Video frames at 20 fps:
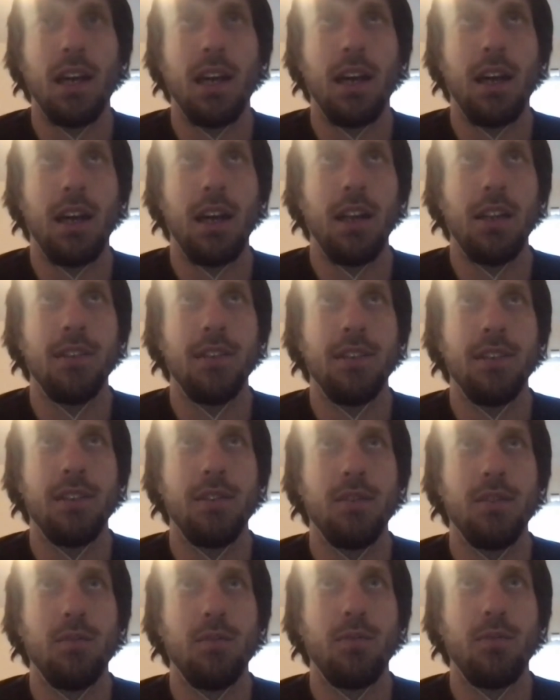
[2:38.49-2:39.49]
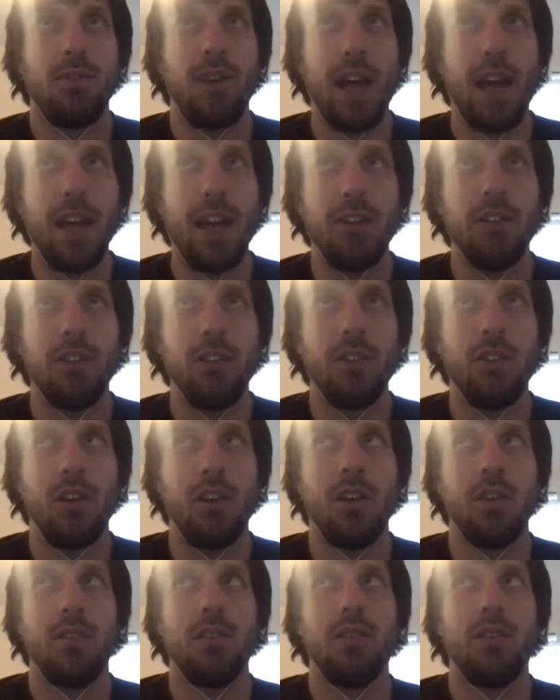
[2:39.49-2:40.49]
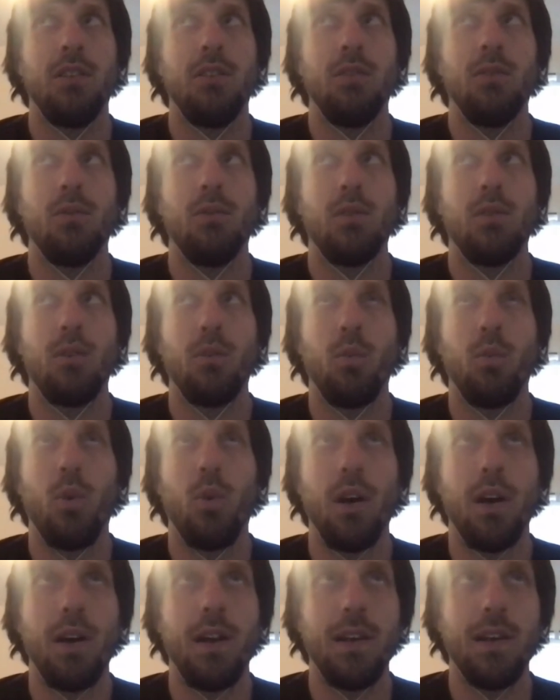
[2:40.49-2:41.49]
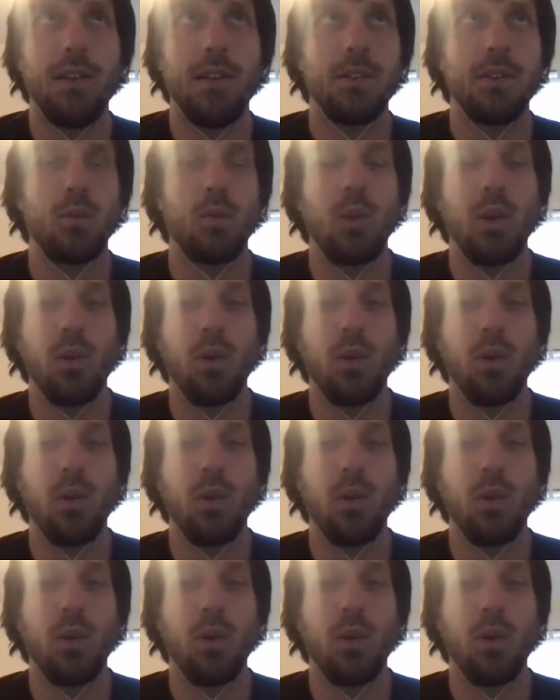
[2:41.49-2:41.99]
filed the lawsuit was we